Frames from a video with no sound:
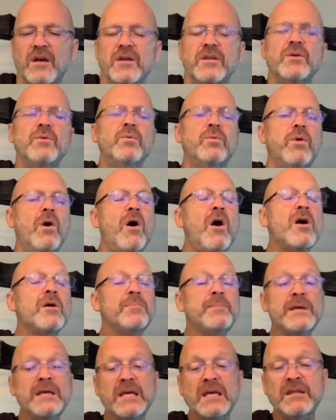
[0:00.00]
You walked
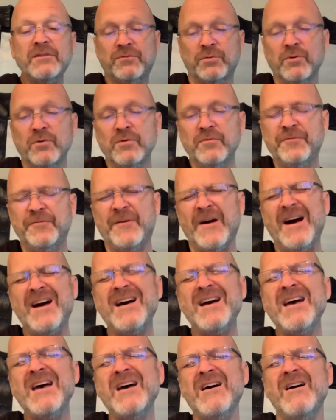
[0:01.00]
me through
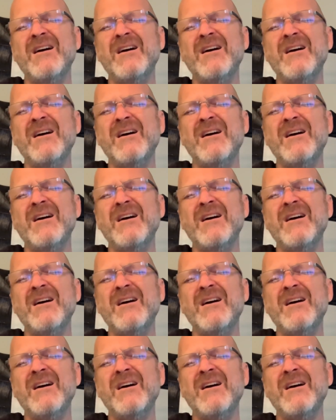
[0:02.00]
fires,